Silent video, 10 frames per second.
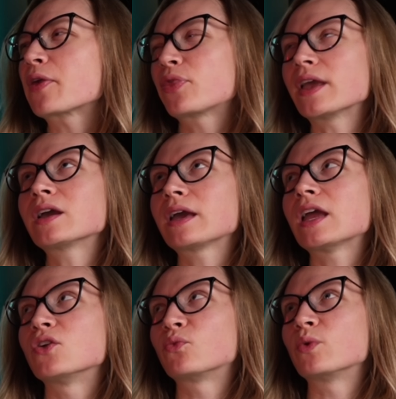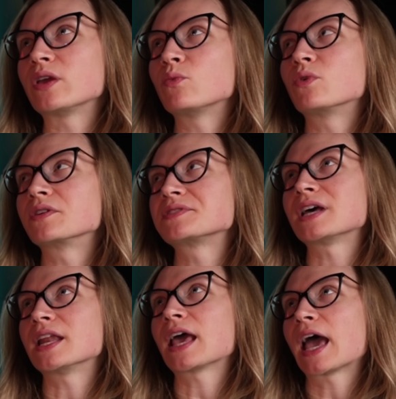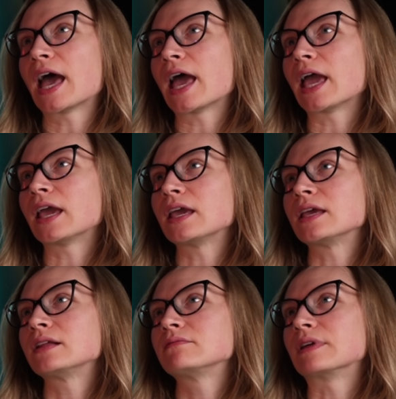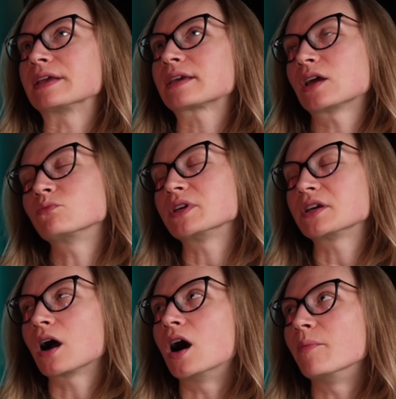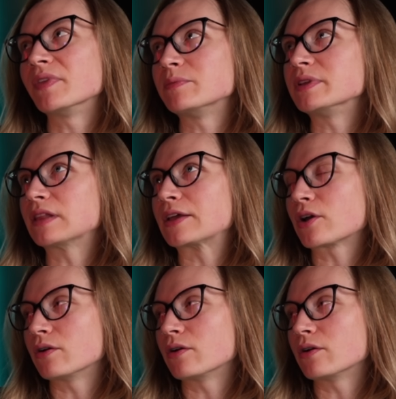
think if we would have said, hey, like, can we come? They'd be like,